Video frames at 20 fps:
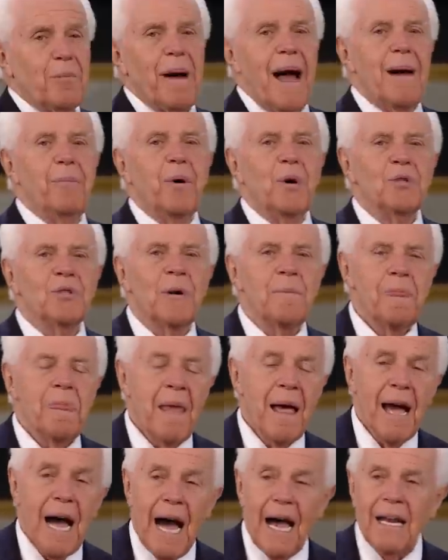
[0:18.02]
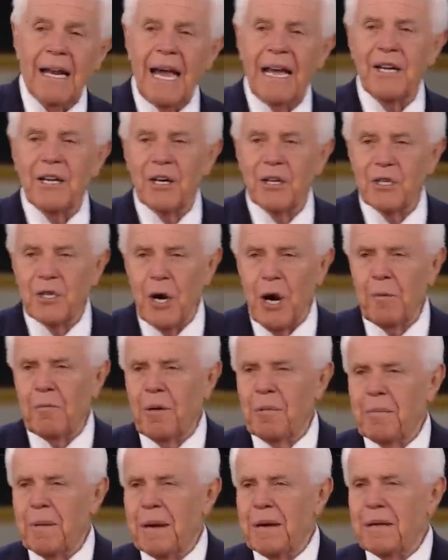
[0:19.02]
your Bibles, I'd like you to turn
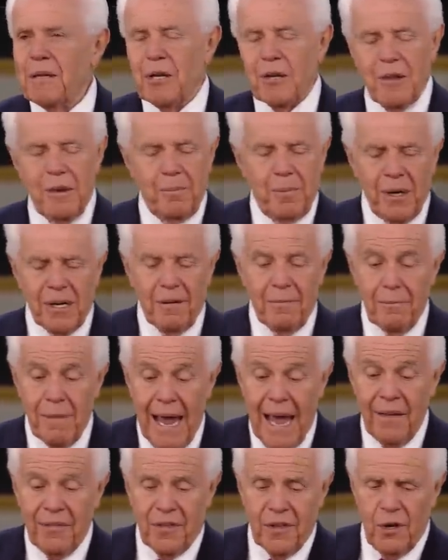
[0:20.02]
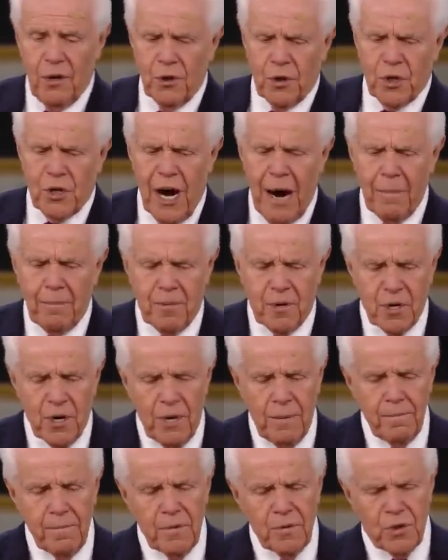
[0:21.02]
with me to the book of Matthew,
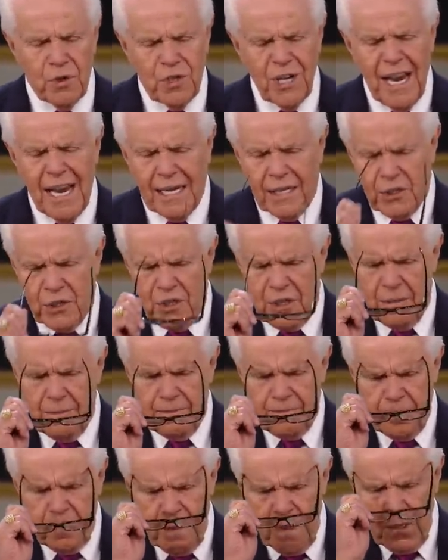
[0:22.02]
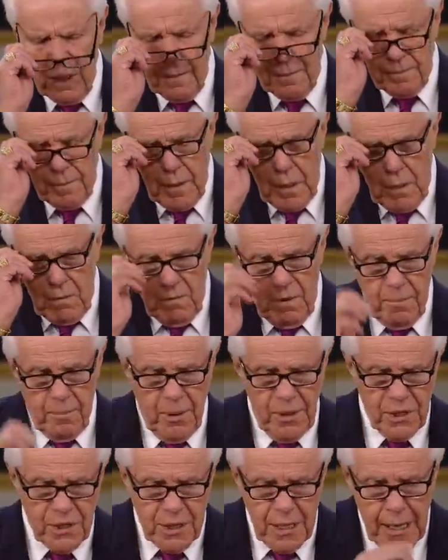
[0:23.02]
chapter six. We
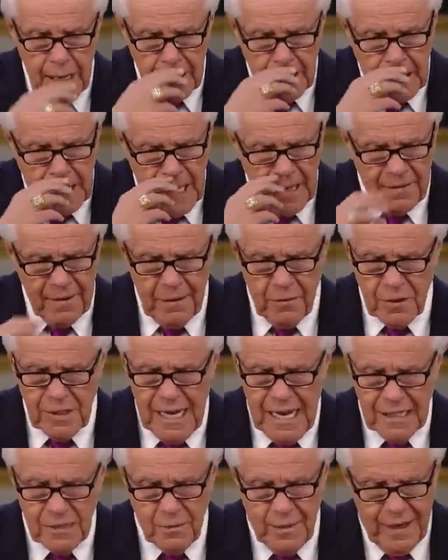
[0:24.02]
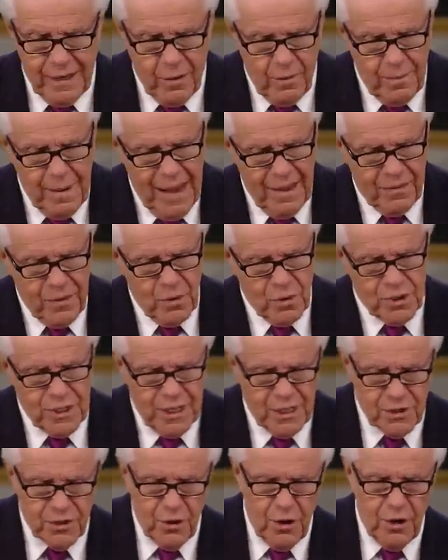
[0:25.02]
preached the other day. I think it was last week on Matthew
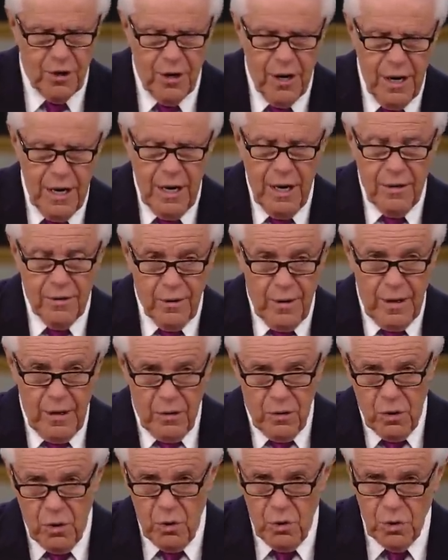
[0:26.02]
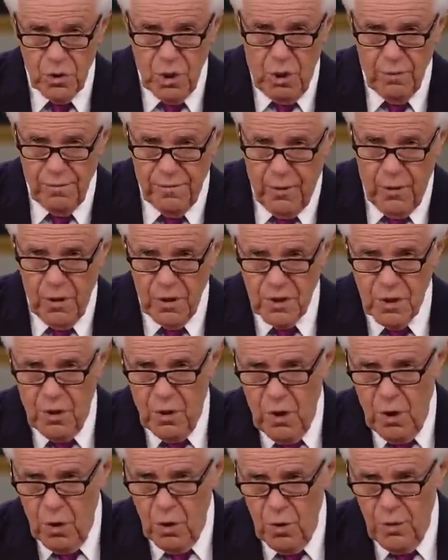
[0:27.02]
six thirty three on who's on first or
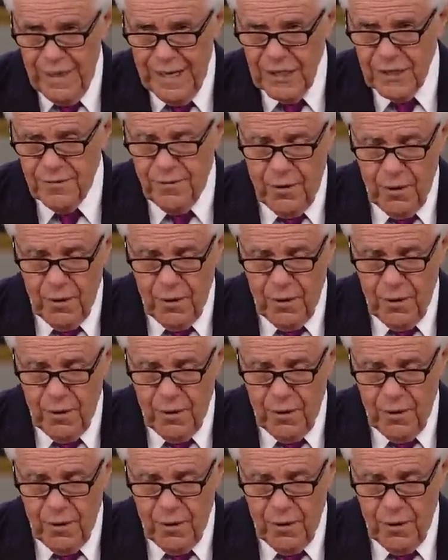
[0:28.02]
who is